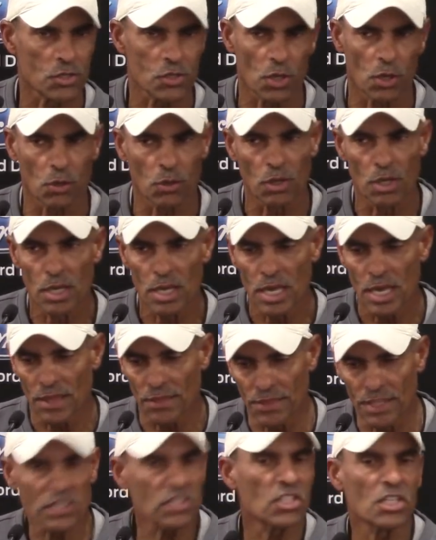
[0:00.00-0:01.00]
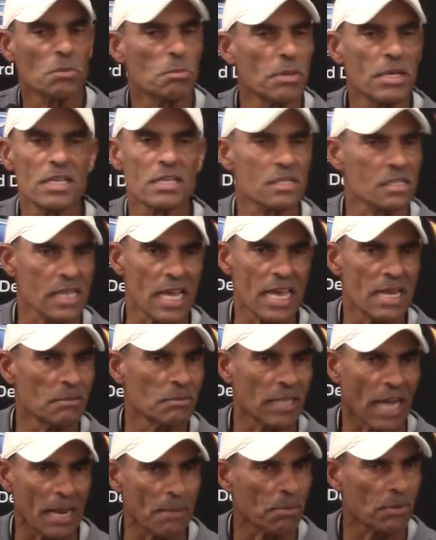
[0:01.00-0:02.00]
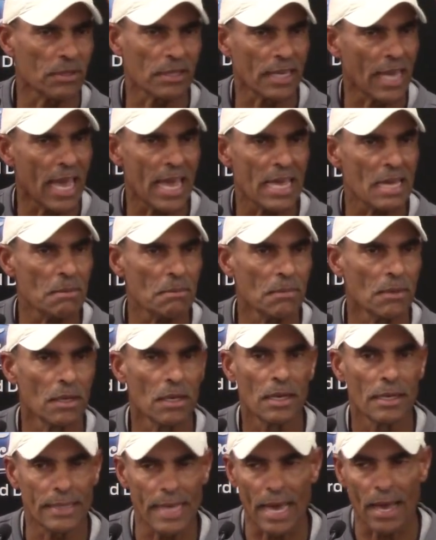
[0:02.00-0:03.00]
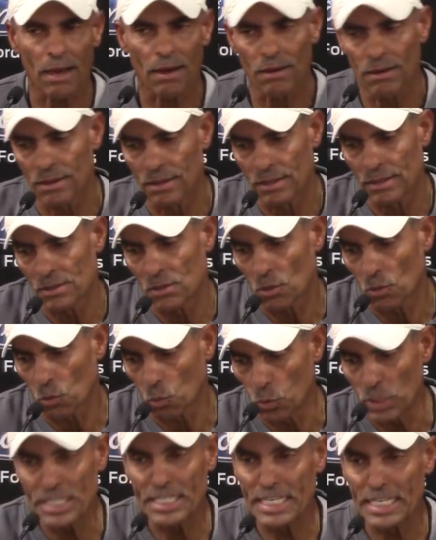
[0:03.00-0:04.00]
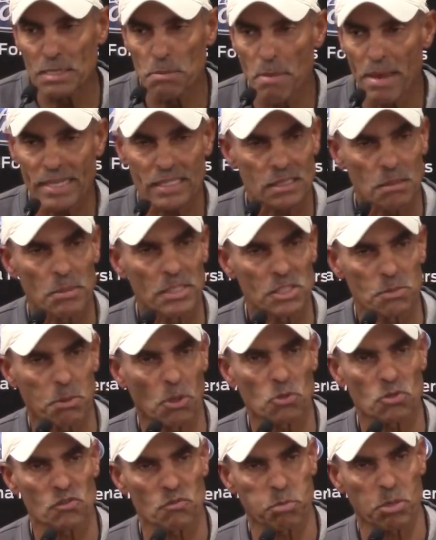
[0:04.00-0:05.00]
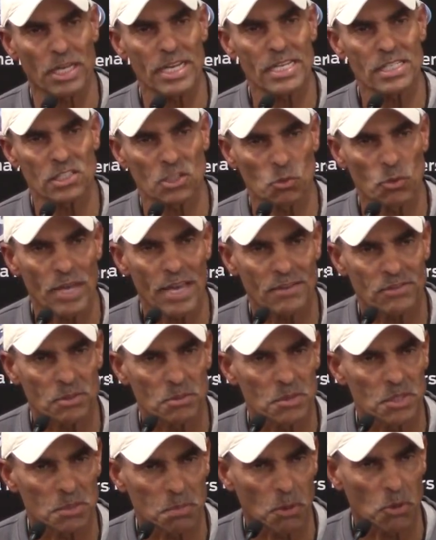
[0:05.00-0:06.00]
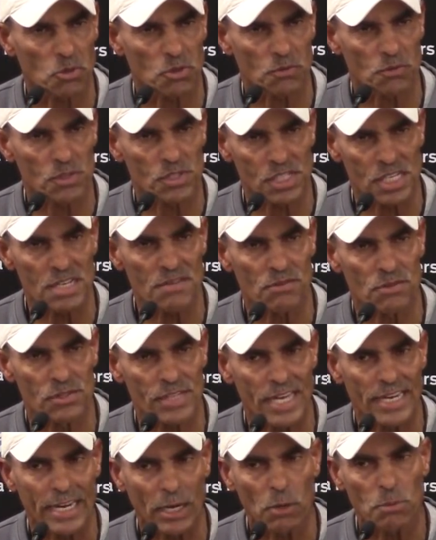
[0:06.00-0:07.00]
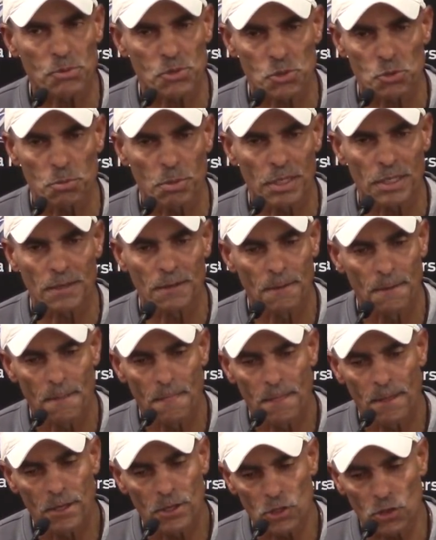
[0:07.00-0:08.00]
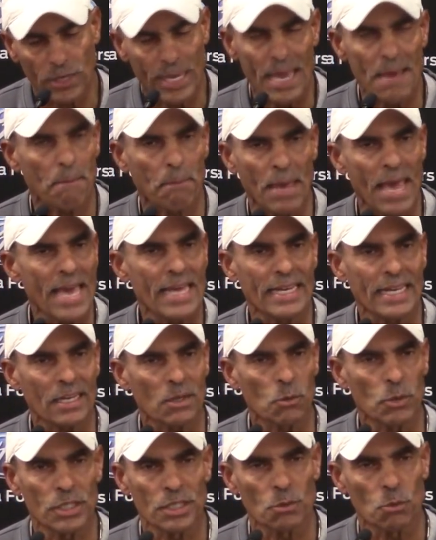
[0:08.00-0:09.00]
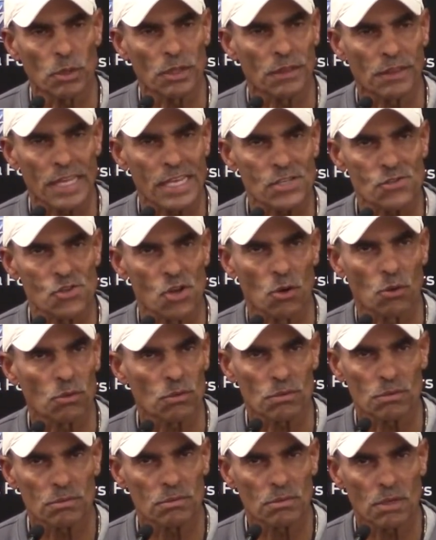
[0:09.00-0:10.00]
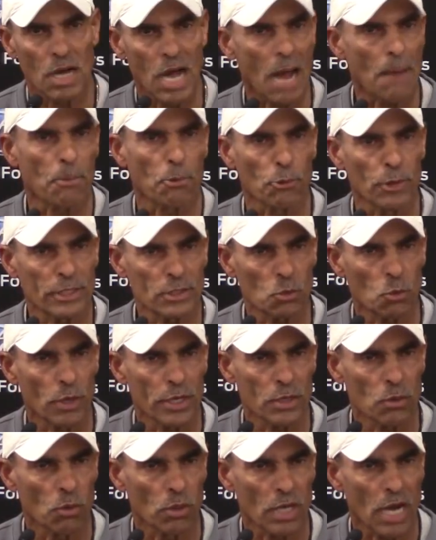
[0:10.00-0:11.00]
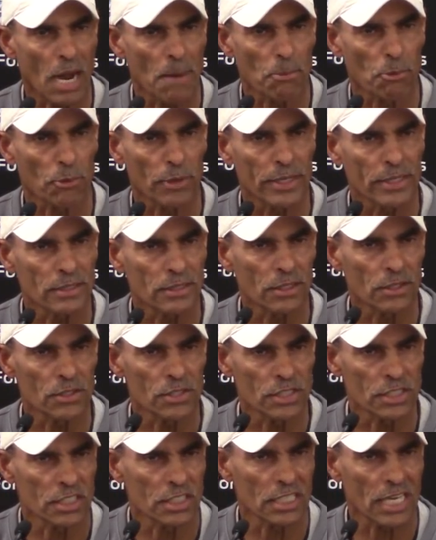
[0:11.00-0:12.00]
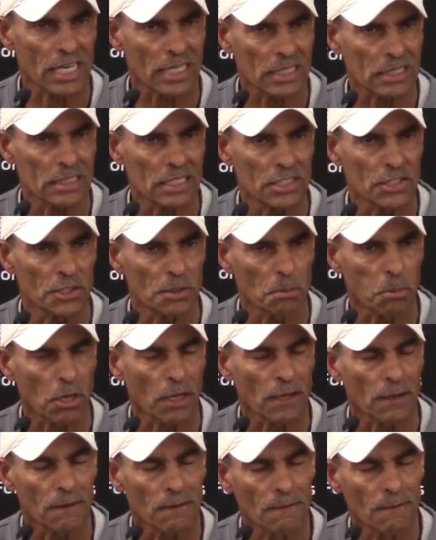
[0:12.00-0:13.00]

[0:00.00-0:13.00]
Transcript: So this could be the same type of the game. Now, we need to make some explosive plays because we have some explosive receivers. That helps you. But you can't panic when things don't operate the way you want to operate. You know, you just got to continue to play.